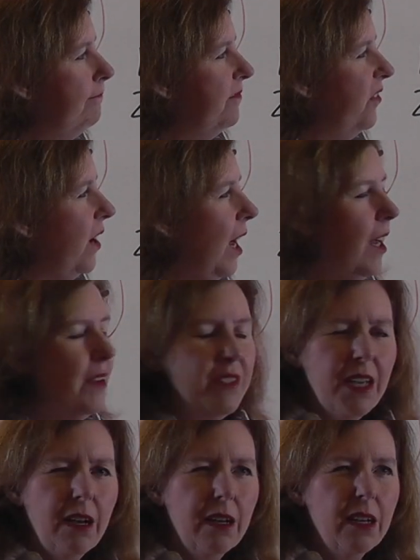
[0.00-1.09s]
5
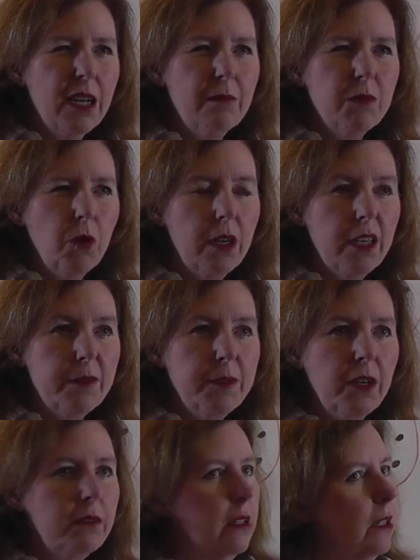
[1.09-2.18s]
times, what gives me
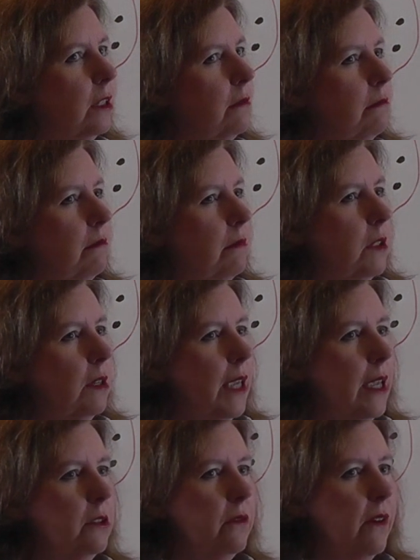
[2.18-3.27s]
12? No, I
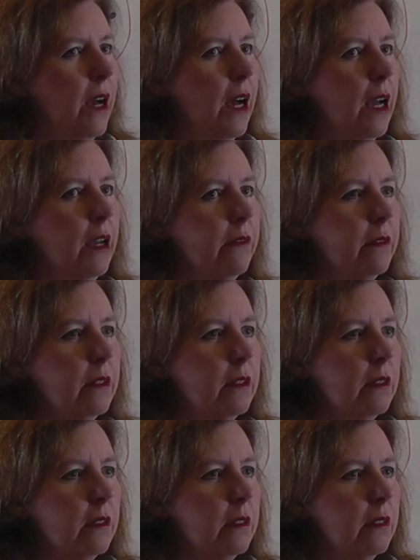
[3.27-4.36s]
can't do 5.
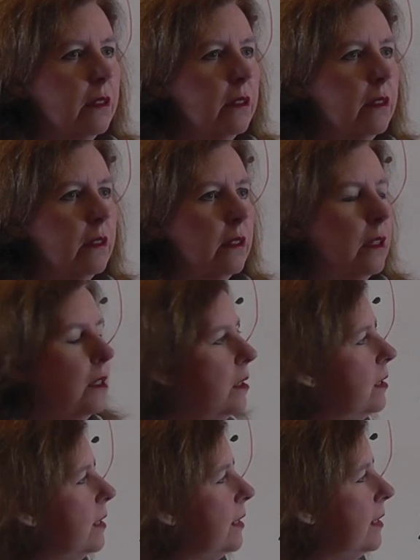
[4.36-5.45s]

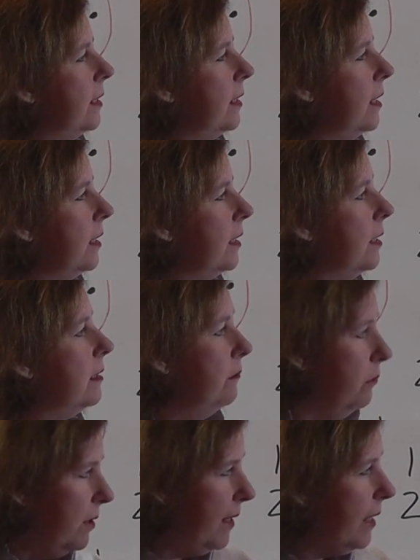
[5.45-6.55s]
6,
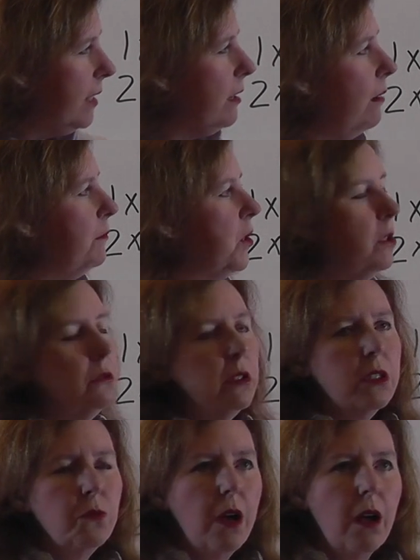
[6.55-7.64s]
well 6 times 2 is
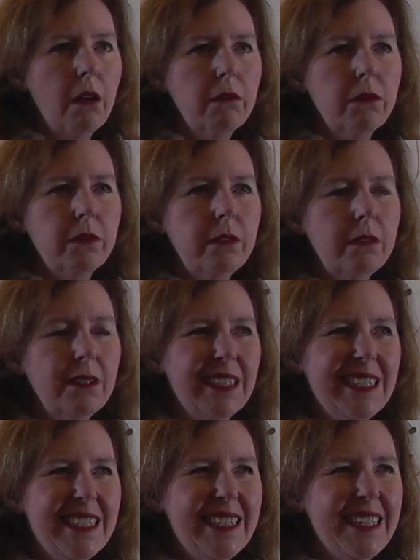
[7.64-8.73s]
12.
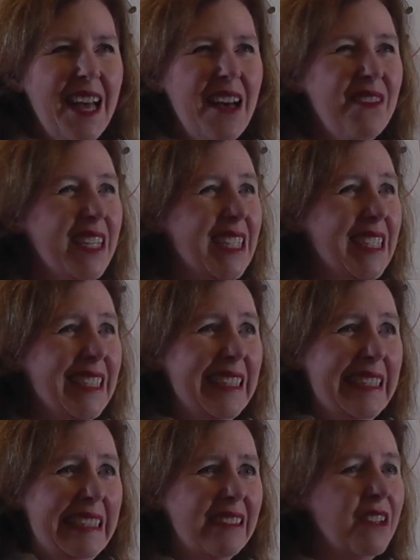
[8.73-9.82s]
7,
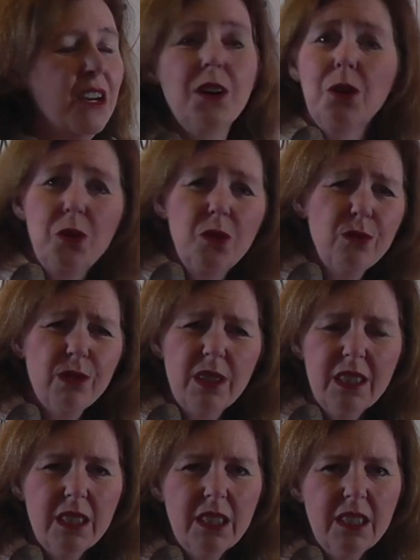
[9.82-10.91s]
no.
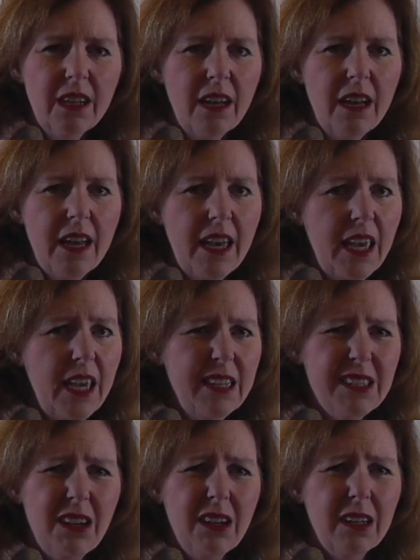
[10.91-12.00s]
8
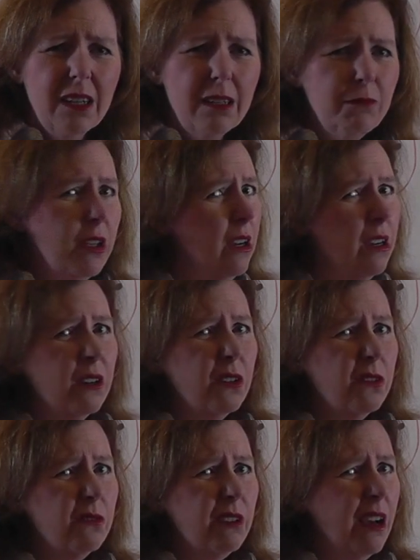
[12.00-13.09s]
times,
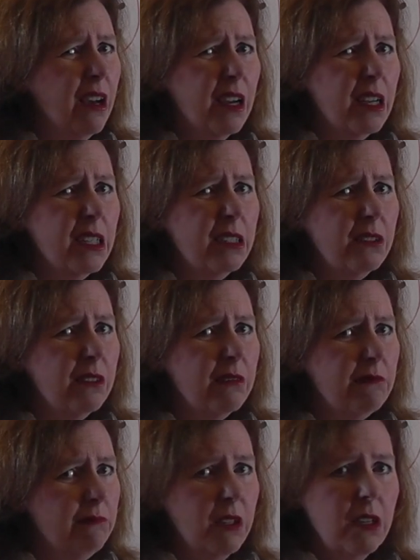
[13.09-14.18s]
no. 9,
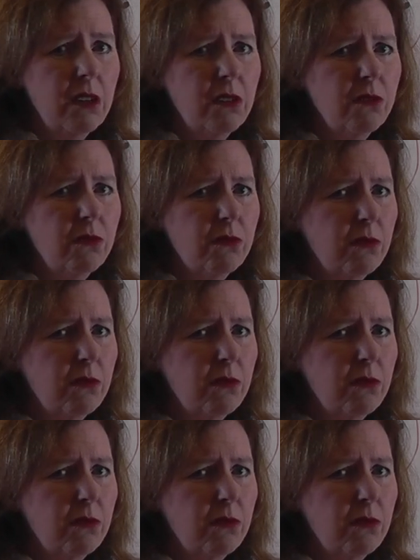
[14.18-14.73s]
no.